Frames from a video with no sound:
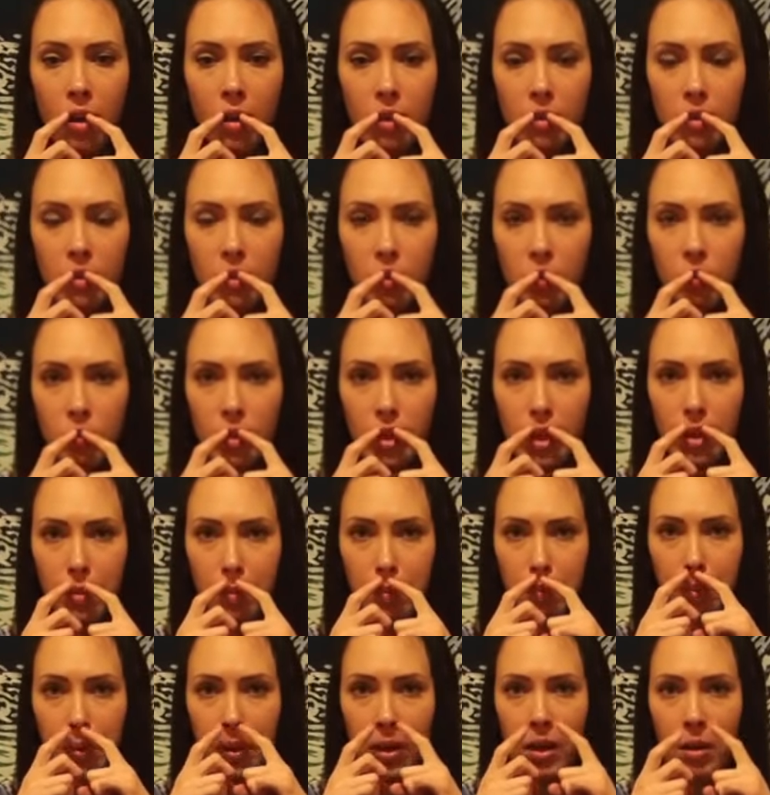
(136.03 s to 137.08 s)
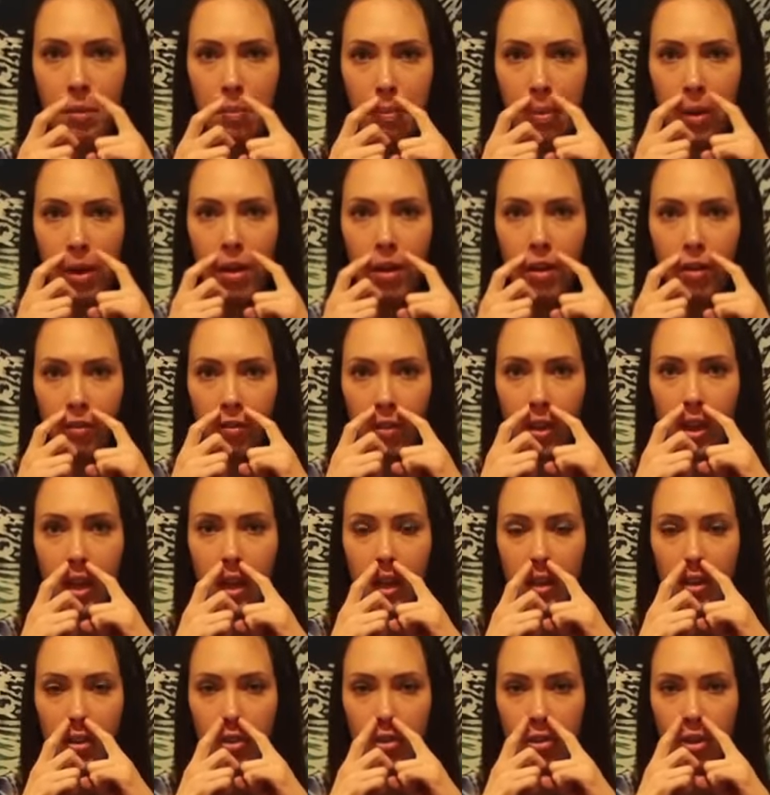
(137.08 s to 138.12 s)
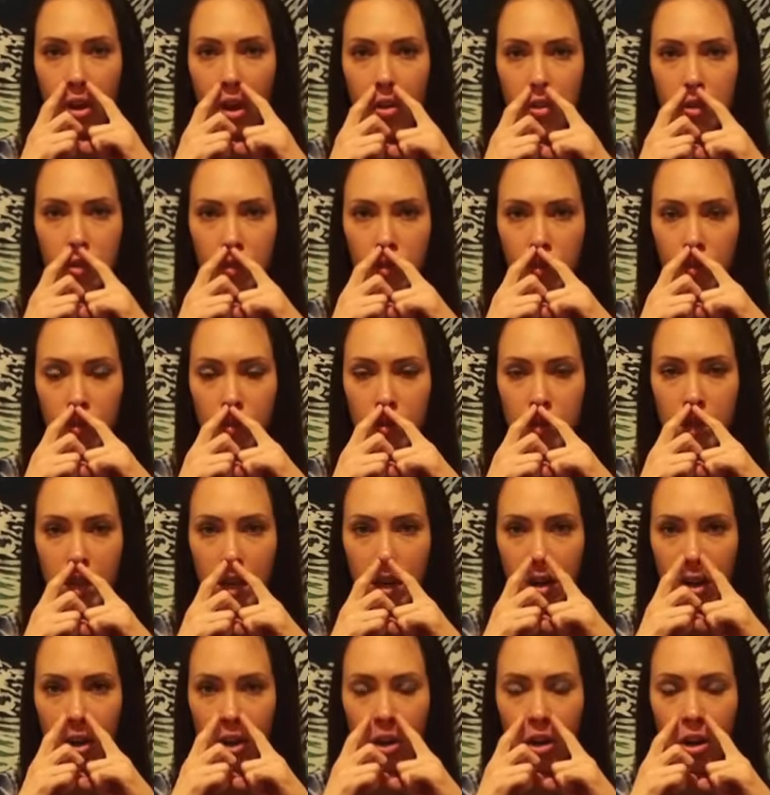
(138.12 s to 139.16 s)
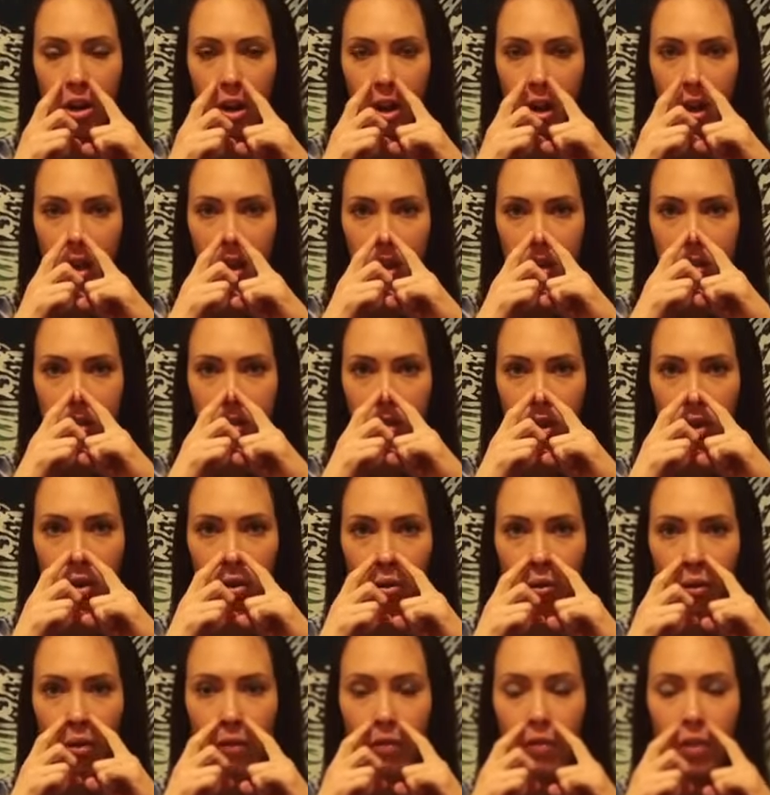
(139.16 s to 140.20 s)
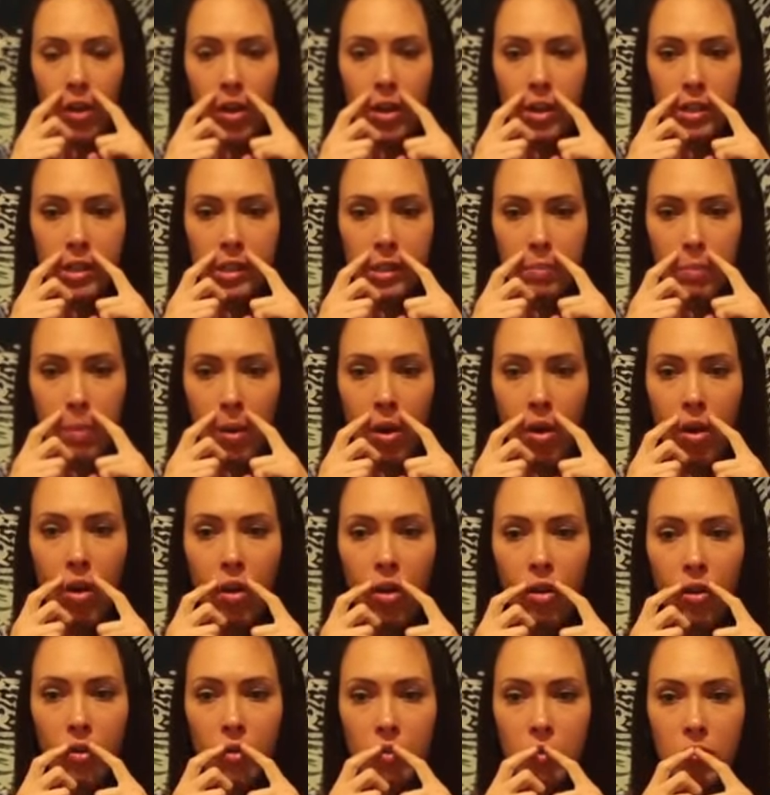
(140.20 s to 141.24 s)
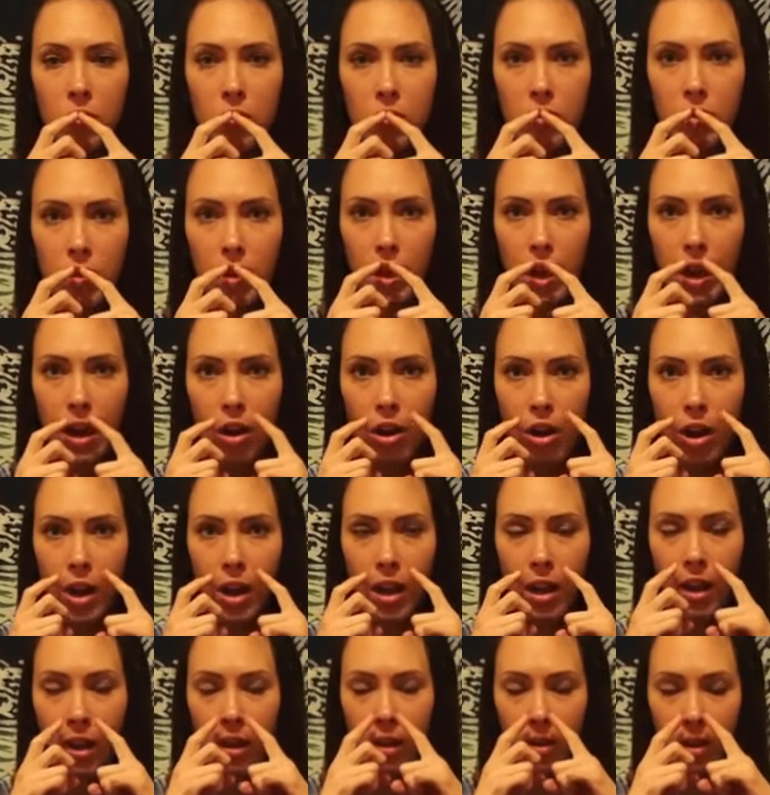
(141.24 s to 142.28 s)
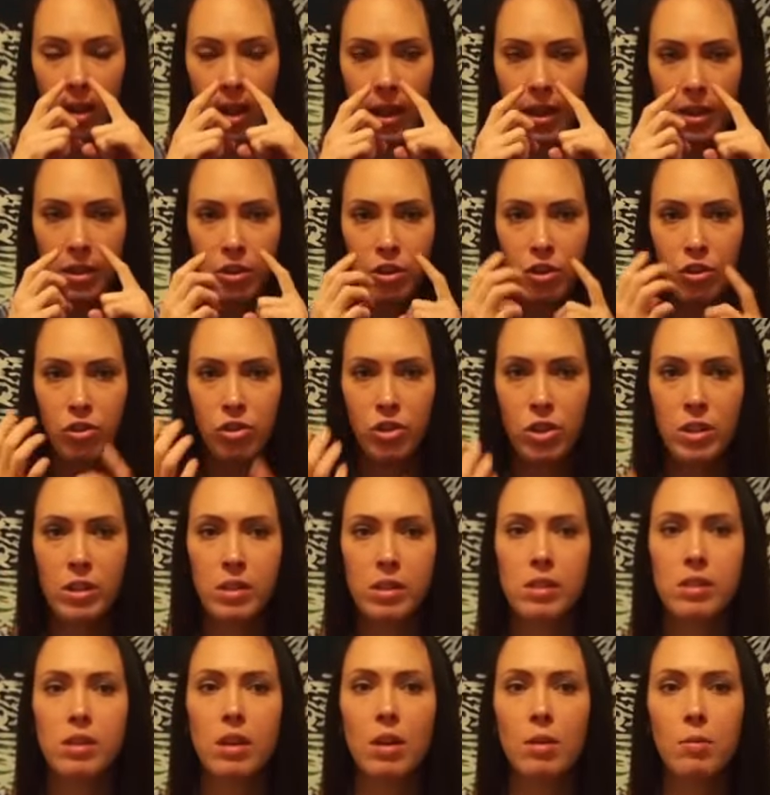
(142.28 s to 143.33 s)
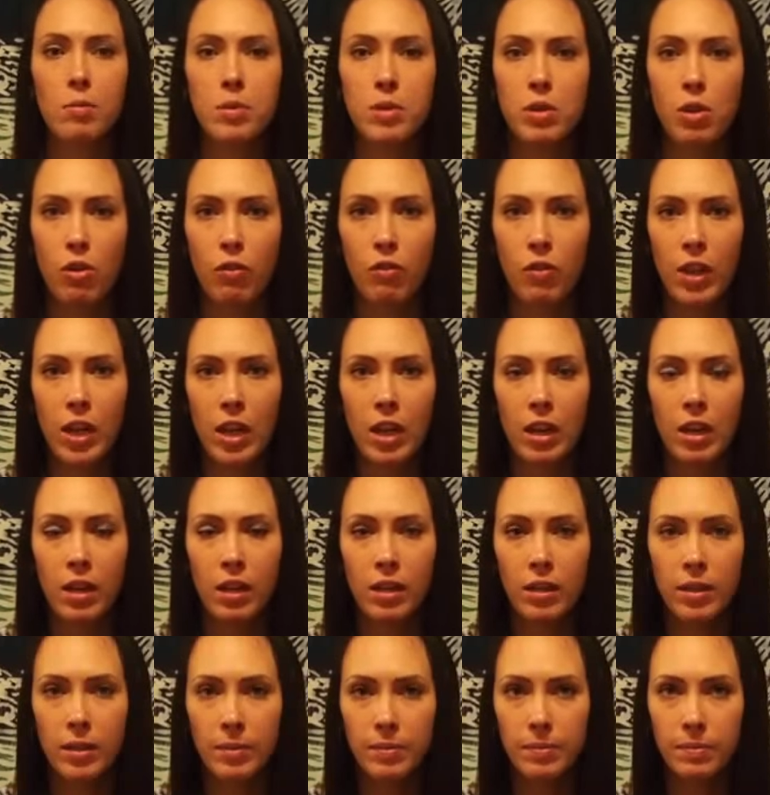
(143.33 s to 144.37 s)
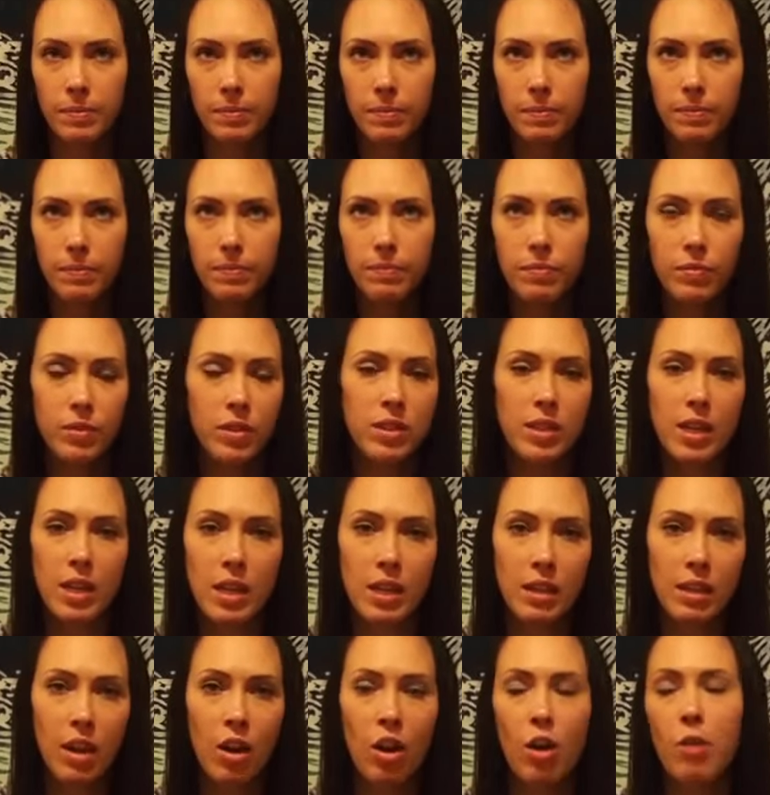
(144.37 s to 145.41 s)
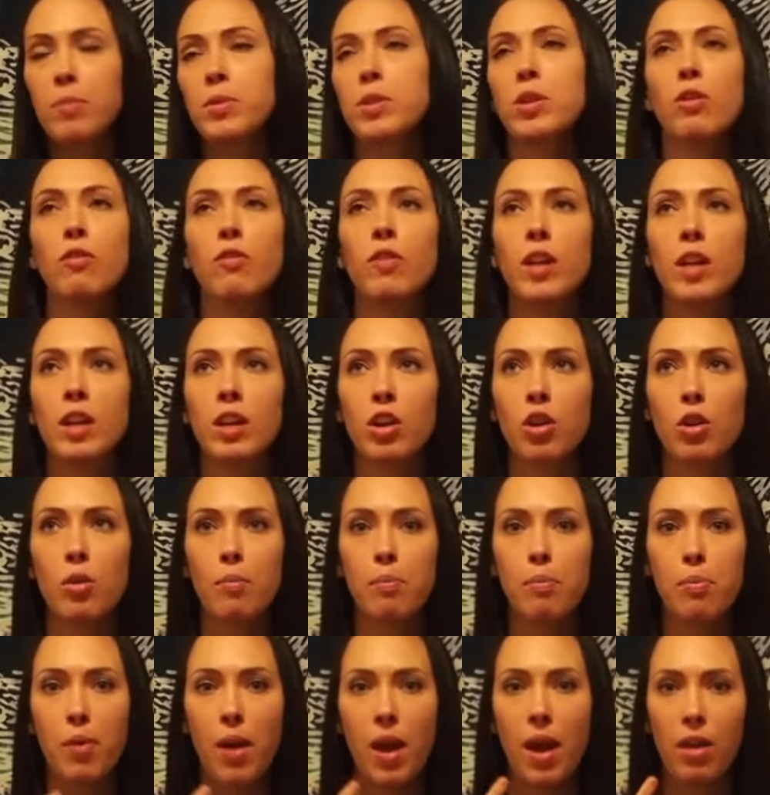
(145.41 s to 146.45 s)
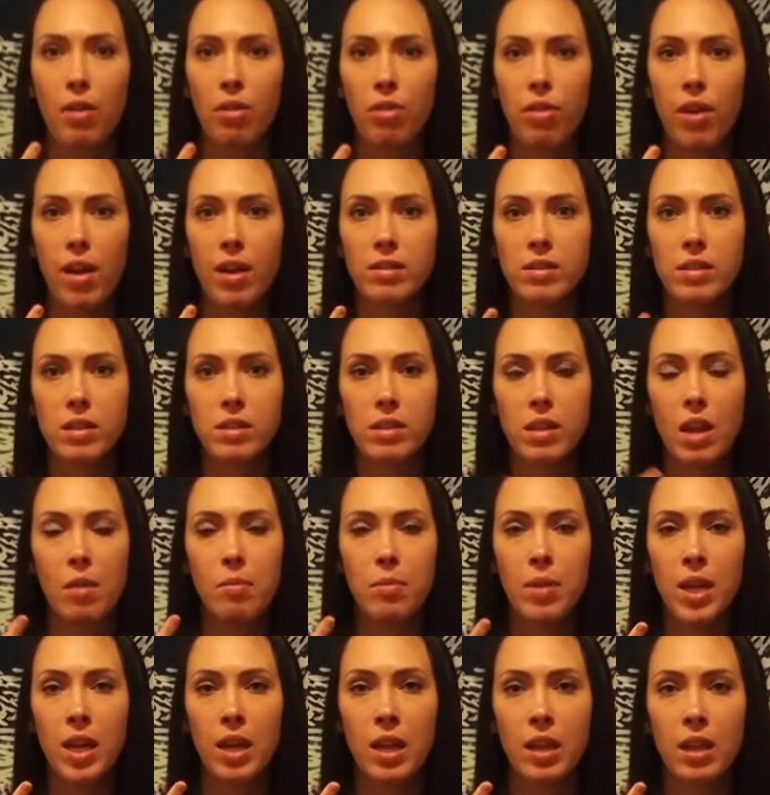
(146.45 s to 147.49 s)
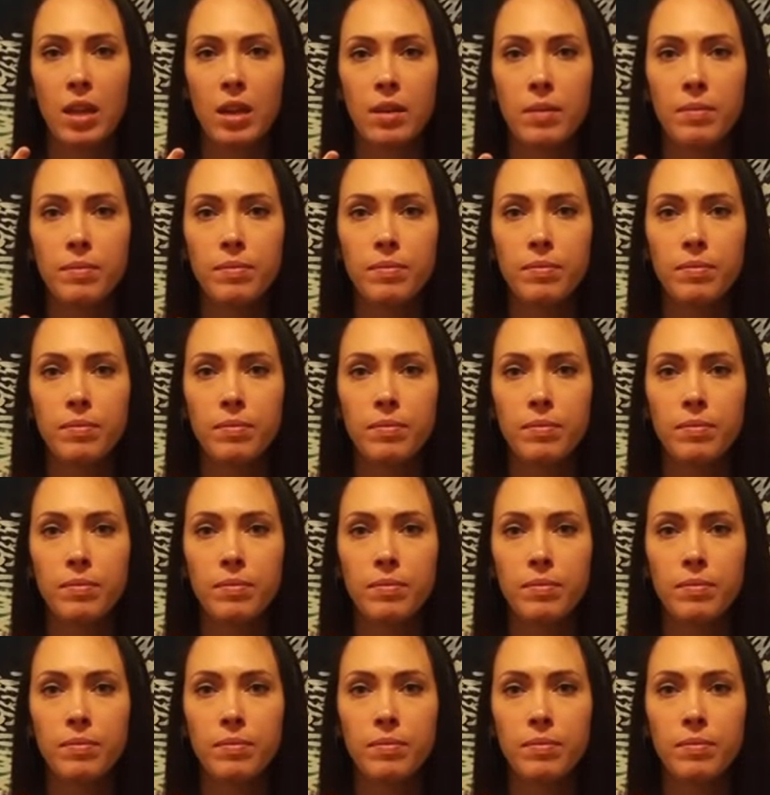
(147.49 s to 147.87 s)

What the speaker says: your lip and above, and your nostrils here. So a very small area, and you're just observing, sitting there observing your breath as it's coming in